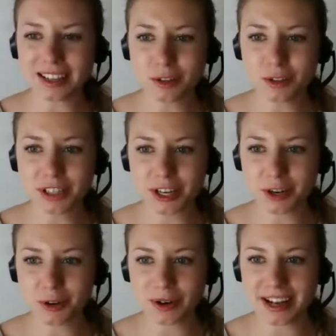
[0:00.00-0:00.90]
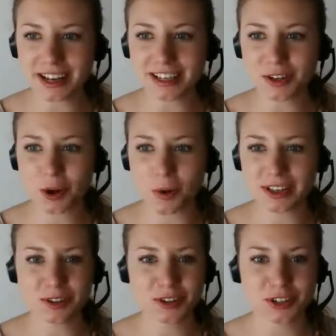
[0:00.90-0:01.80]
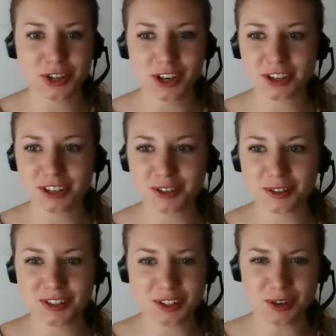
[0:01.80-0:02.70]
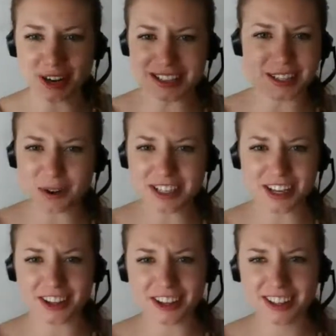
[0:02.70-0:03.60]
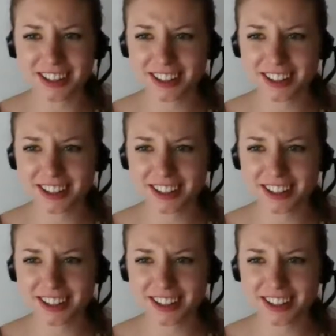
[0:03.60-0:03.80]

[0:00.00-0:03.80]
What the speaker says: did Lucero write he's going to the church? Do you guys know each other?